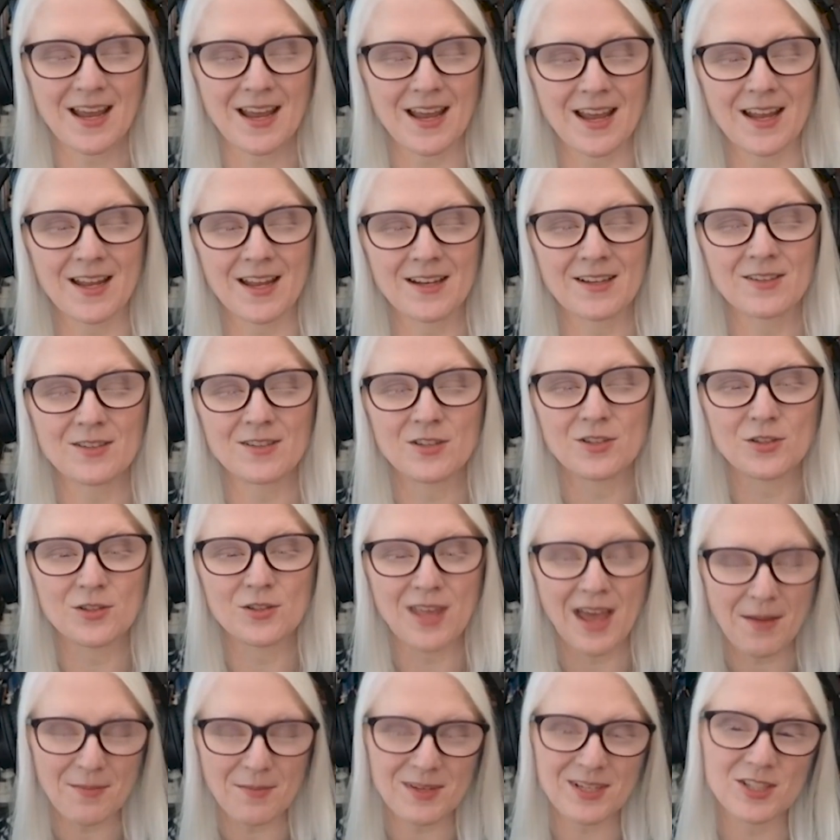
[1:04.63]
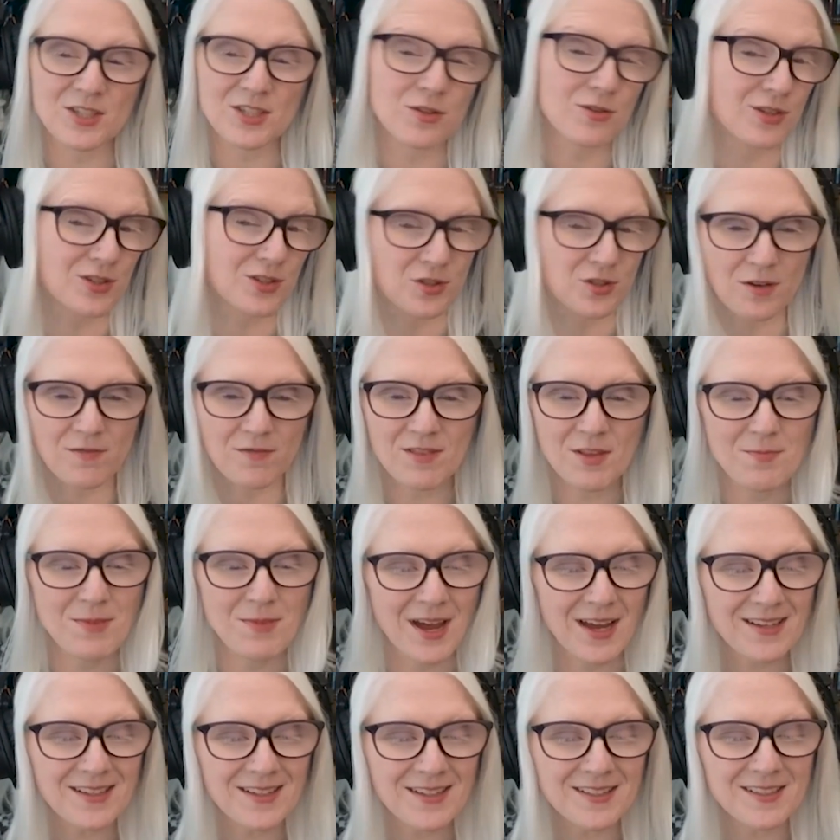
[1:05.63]
And that means you deserve the
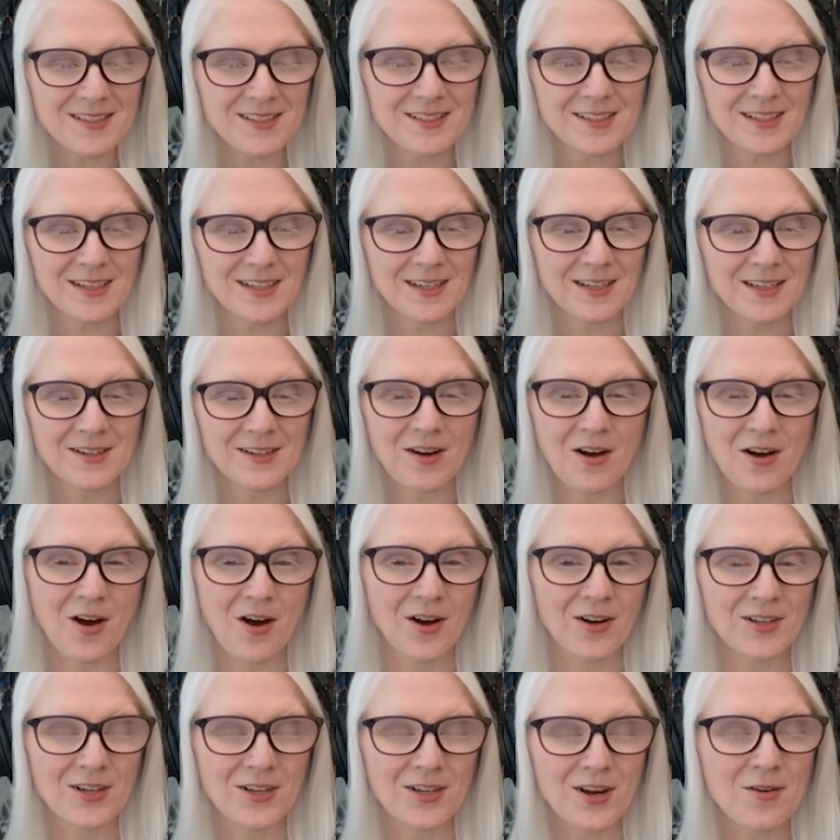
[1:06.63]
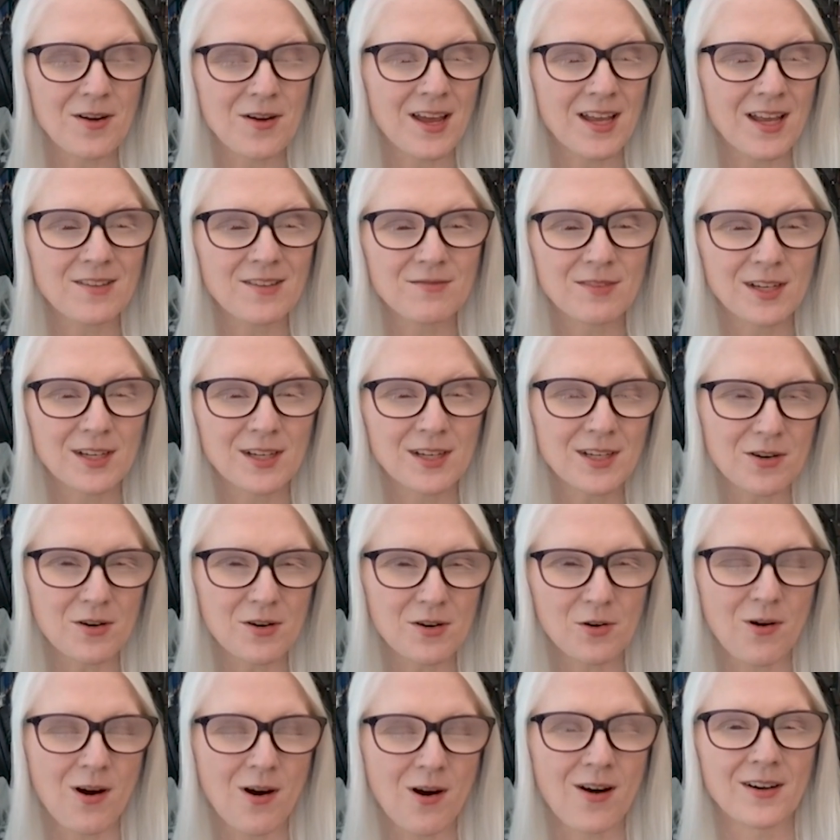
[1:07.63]
best in audio and
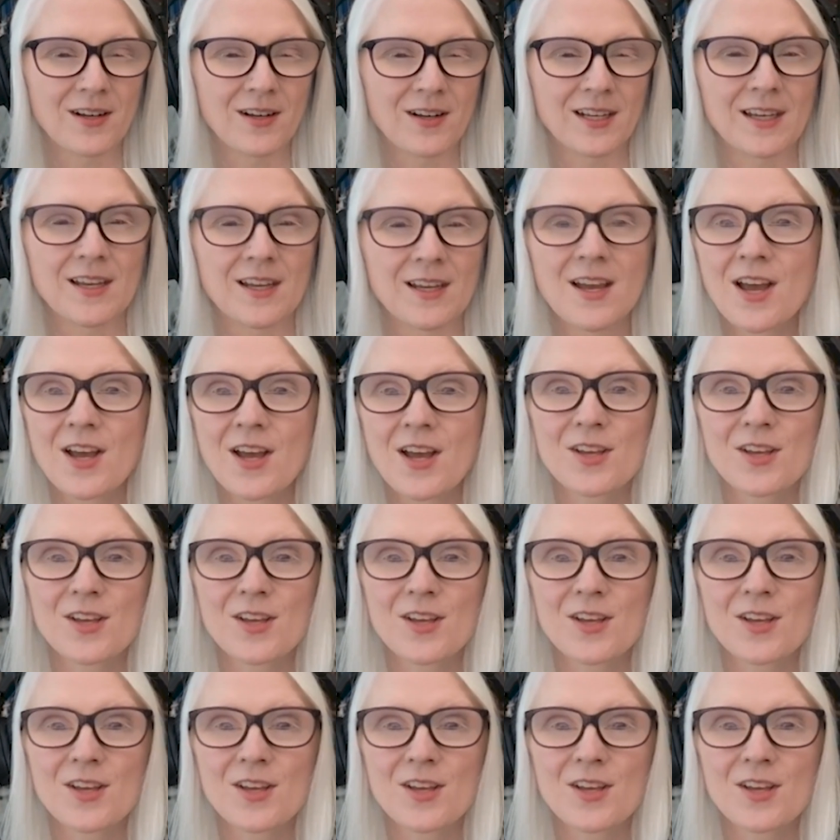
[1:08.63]
video quality.